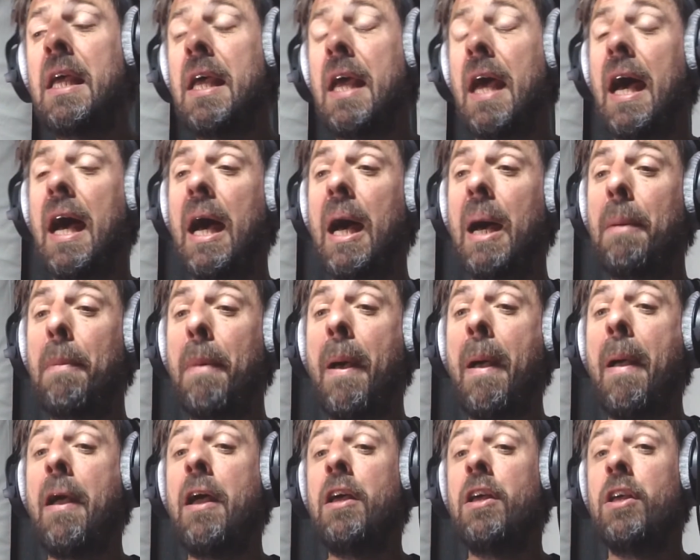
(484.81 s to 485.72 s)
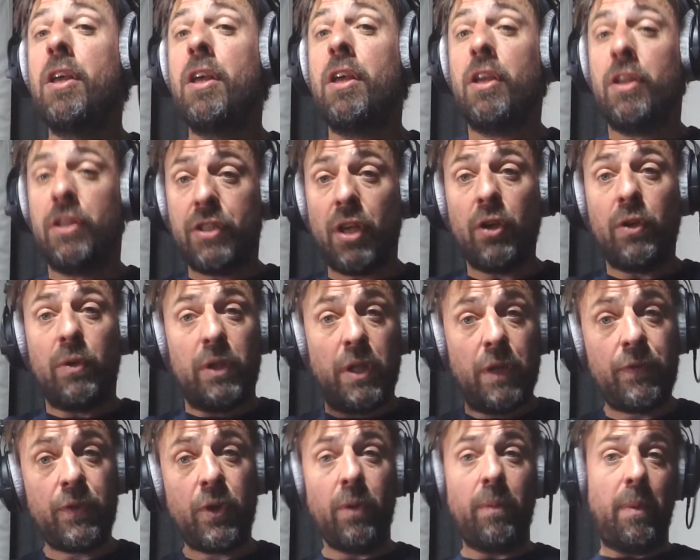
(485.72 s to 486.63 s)

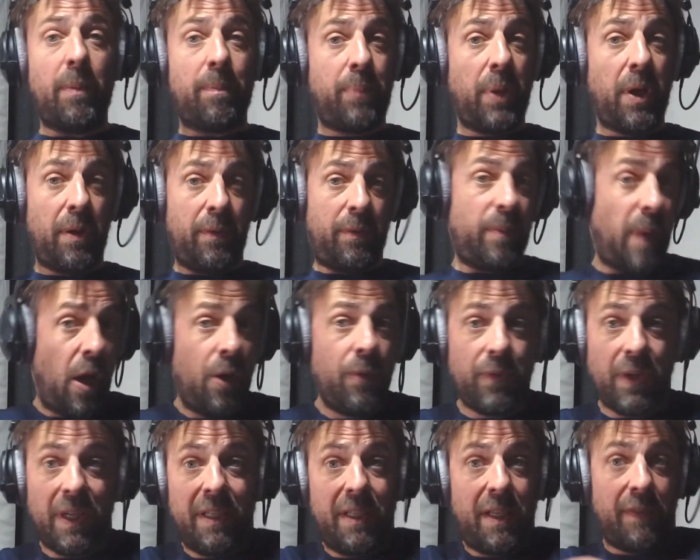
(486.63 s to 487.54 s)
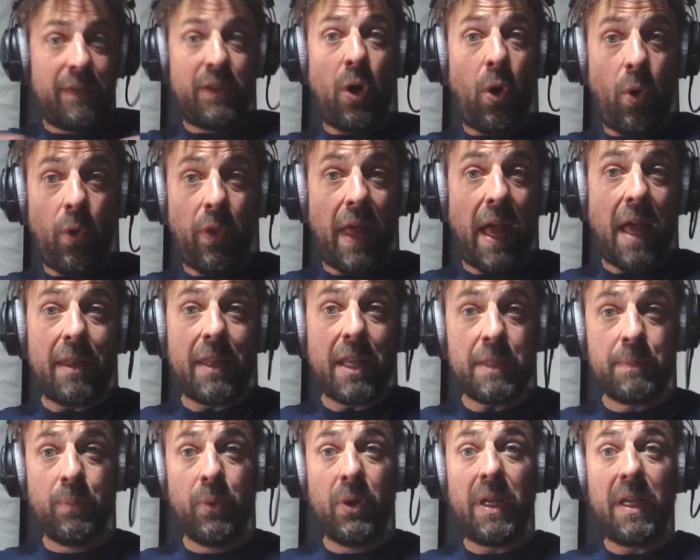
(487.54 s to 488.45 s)
But hopefully you've got all that.
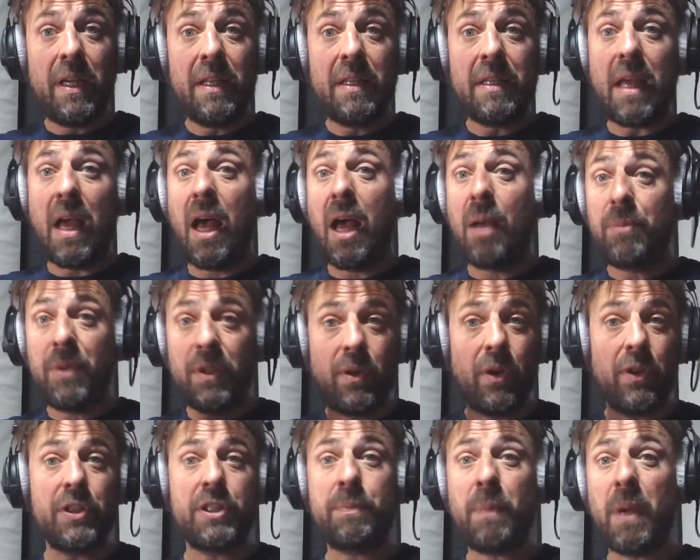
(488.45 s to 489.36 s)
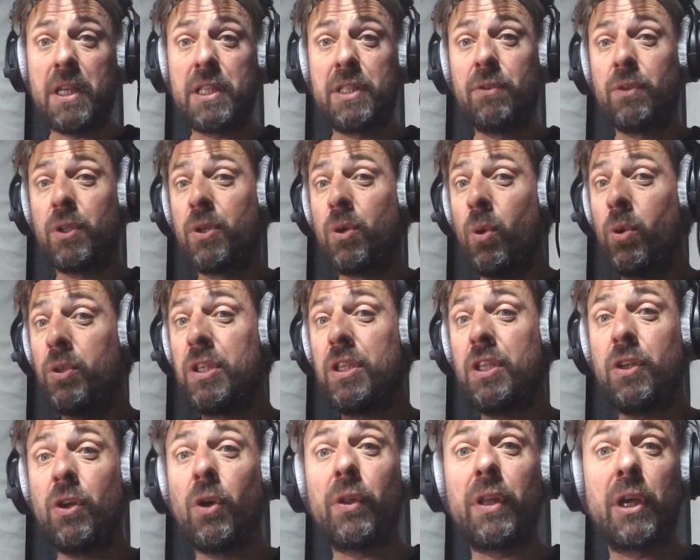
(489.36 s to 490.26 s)
That's brilliant. You've got the space to record in.
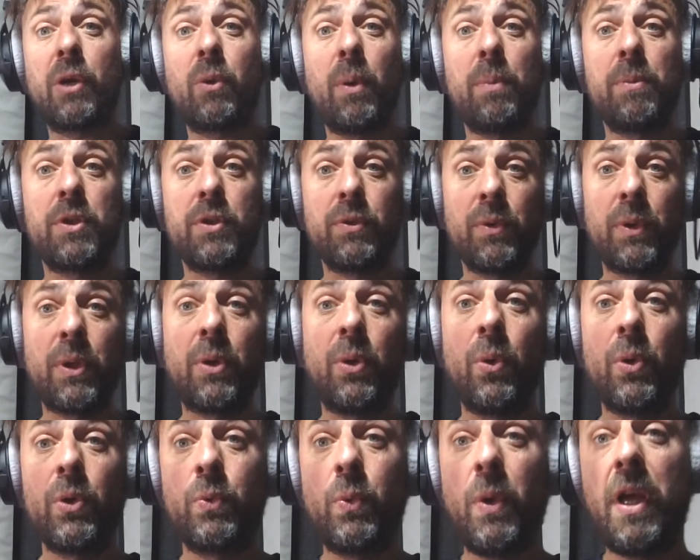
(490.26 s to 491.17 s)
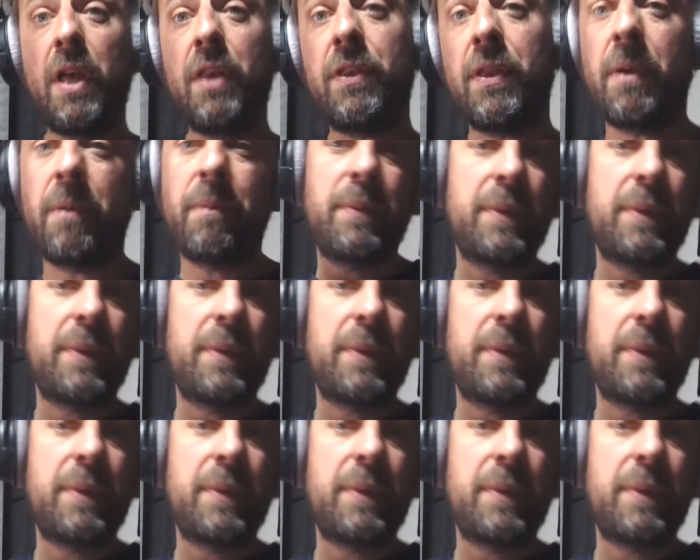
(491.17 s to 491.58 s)
You've got the equipment to record with.